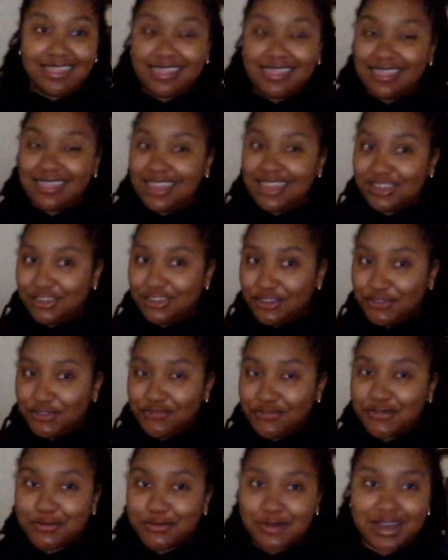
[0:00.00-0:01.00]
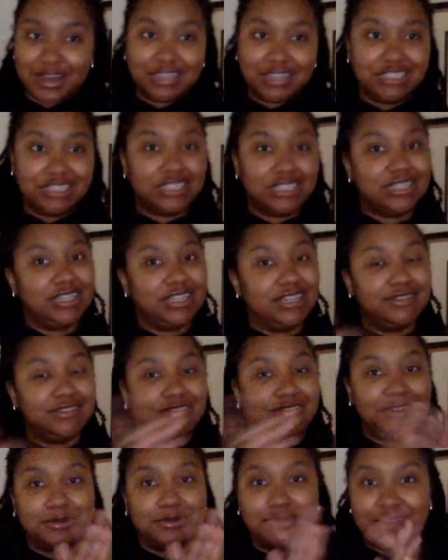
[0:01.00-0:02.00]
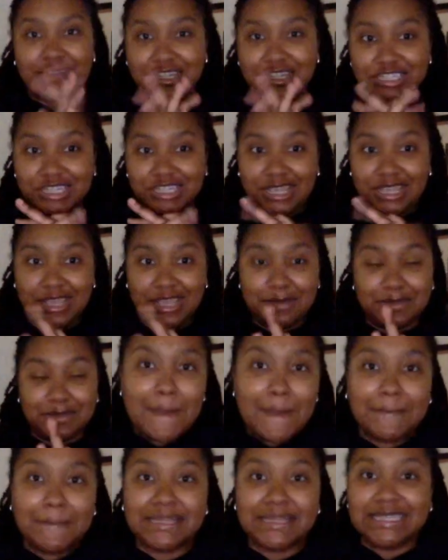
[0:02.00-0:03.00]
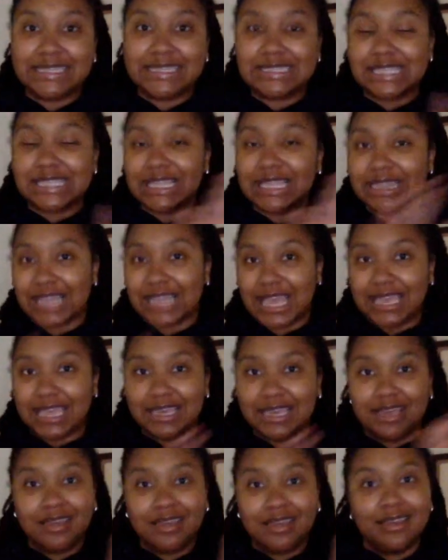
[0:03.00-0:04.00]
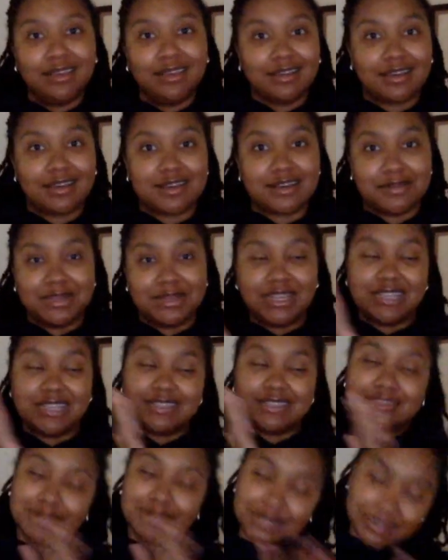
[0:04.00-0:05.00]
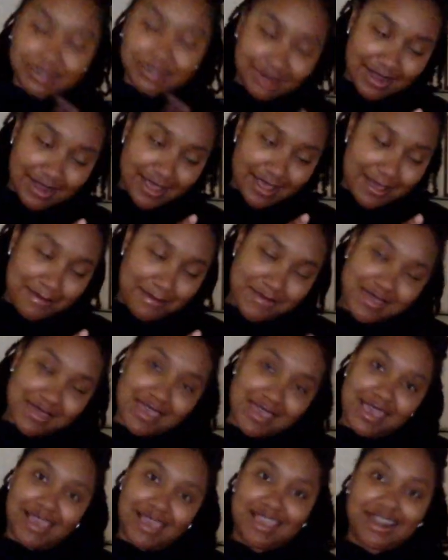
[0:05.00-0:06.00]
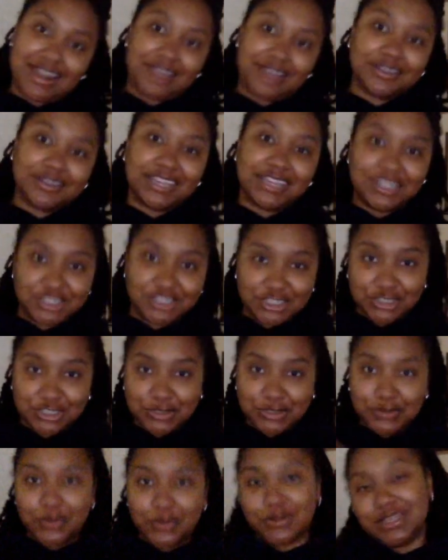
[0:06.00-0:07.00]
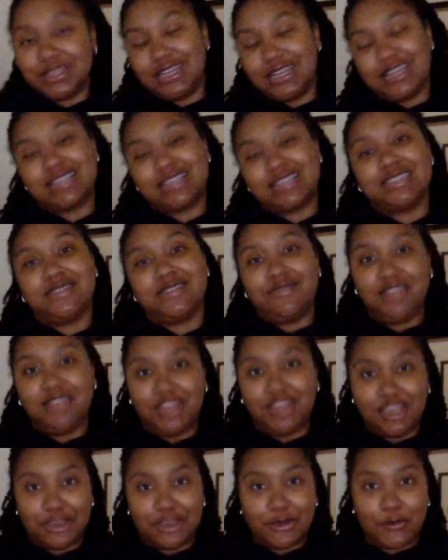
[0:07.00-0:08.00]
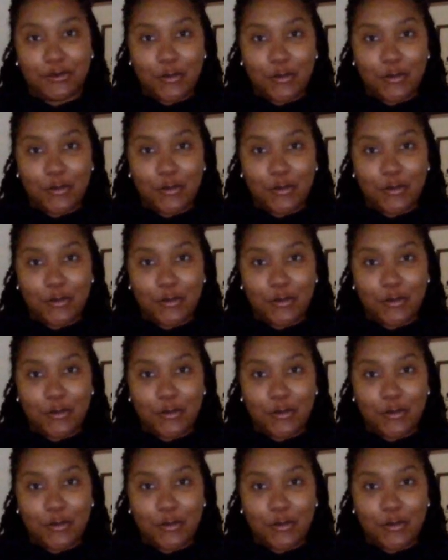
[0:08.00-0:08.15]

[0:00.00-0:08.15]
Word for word: Thank you for watching. If you're watching, please like, comment, and subscribe. And I'll catch you on the next video.